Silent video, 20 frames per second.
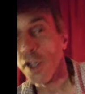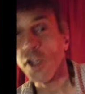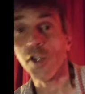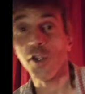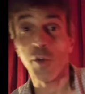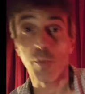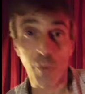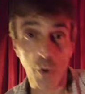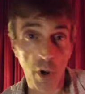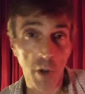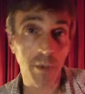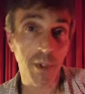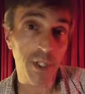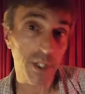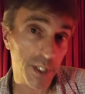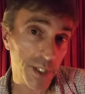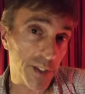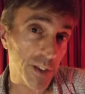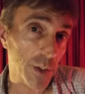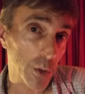you probably
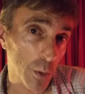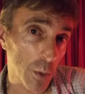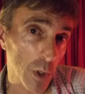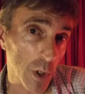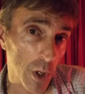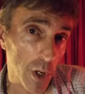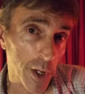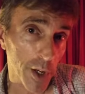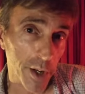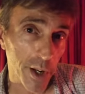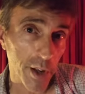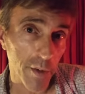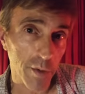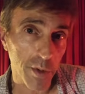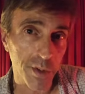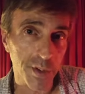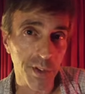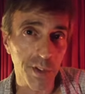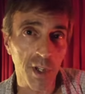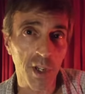listen to a lot of Neville
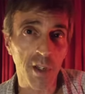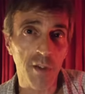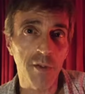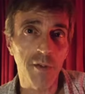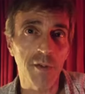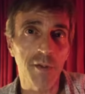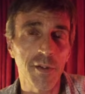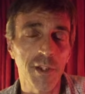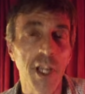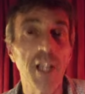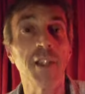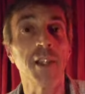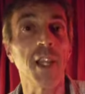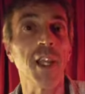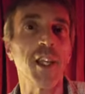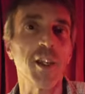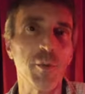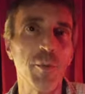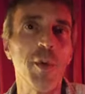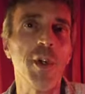stuff. And like
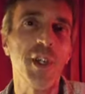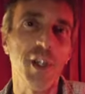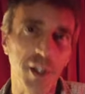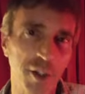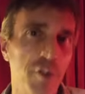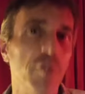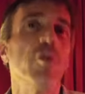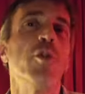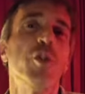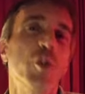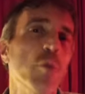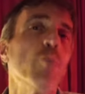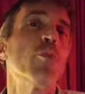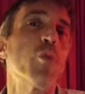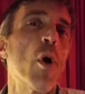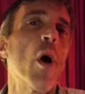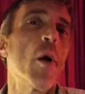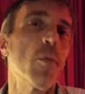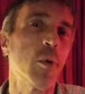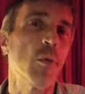me, you
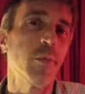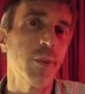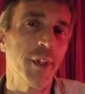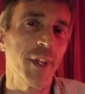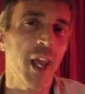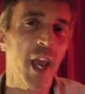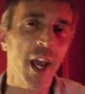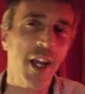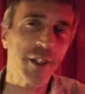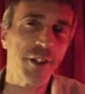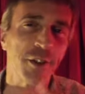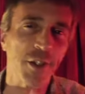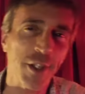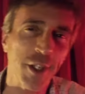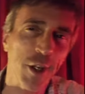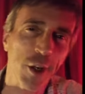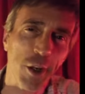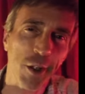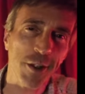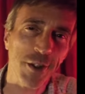probably actually
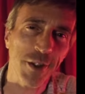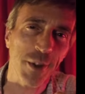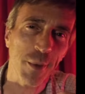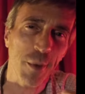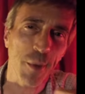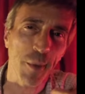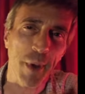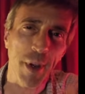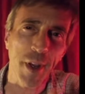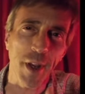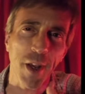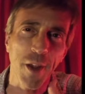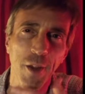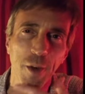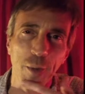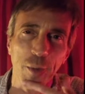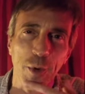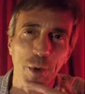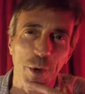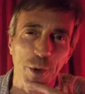heard some of my other
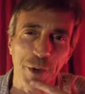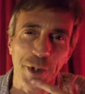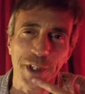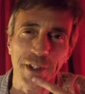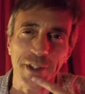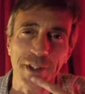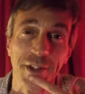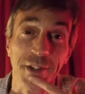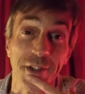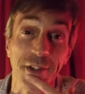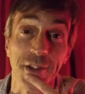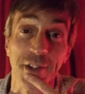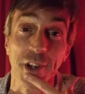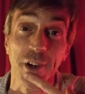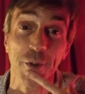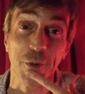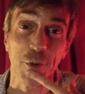more recent stuff